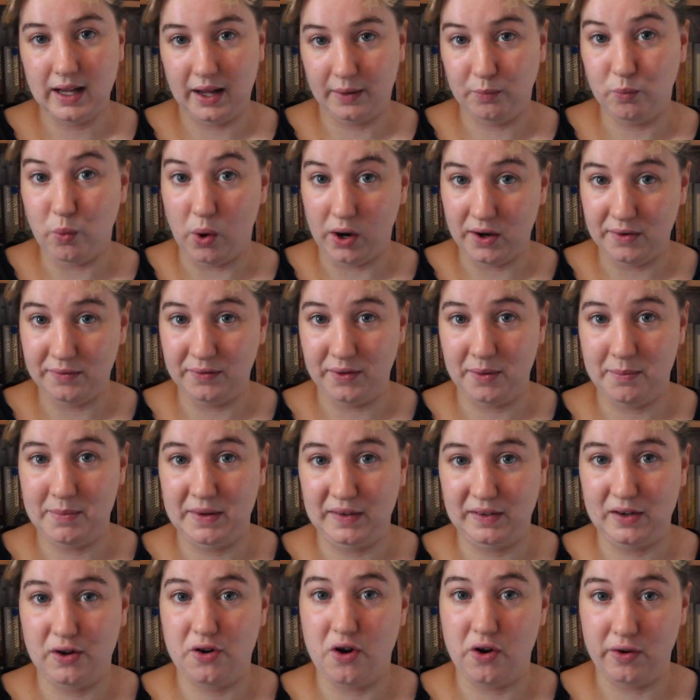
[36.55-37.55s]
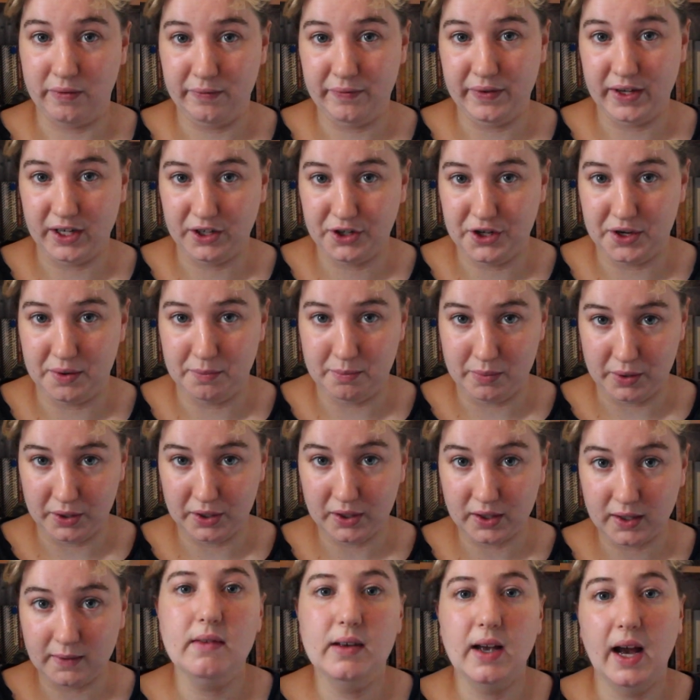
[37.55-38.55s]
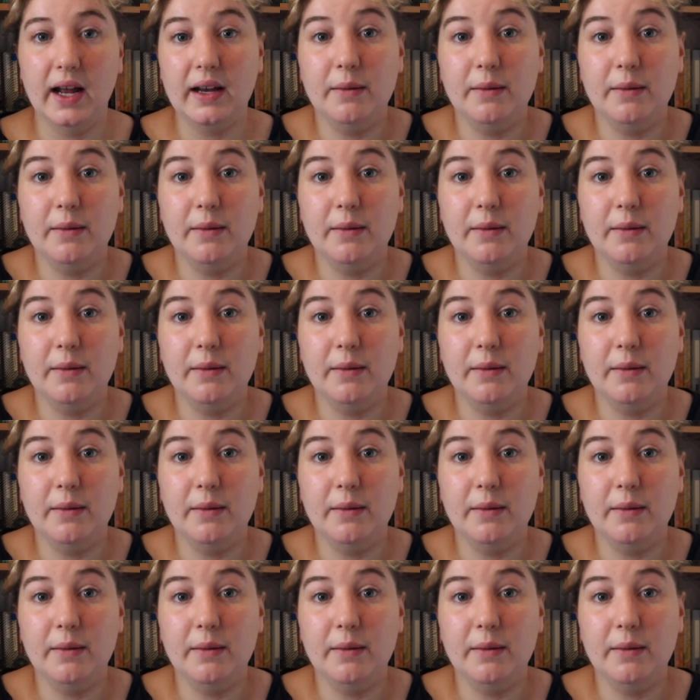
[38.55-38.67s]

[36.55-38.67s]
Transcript: and one of them is a non-fiction book